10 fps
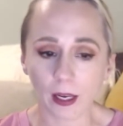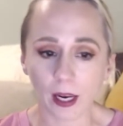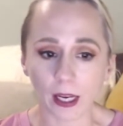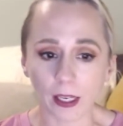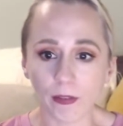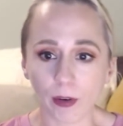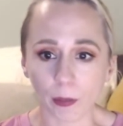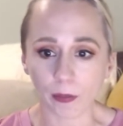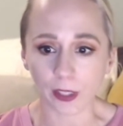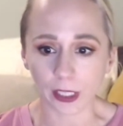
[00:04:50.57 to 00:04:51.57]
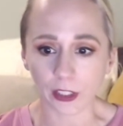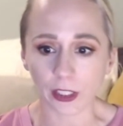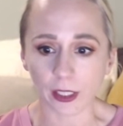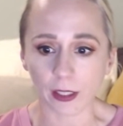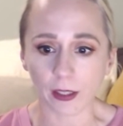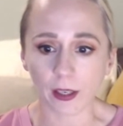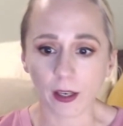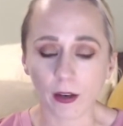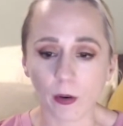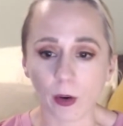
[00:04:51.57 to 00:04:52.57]
any form of addiction
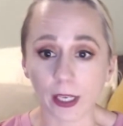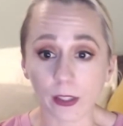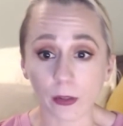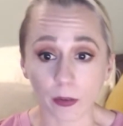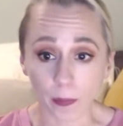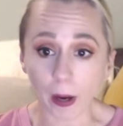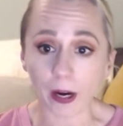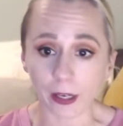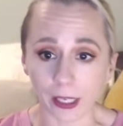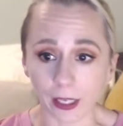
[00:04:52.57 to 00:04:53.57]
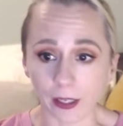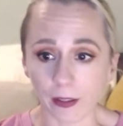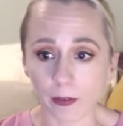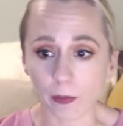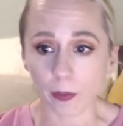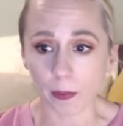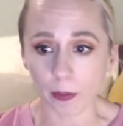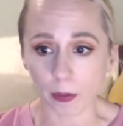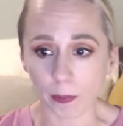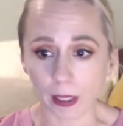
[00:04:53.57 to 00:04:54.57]
or any sort of partying would be
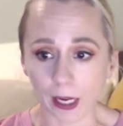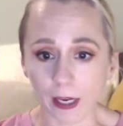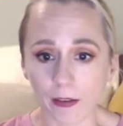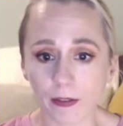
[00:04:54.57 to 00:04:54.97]
with my life.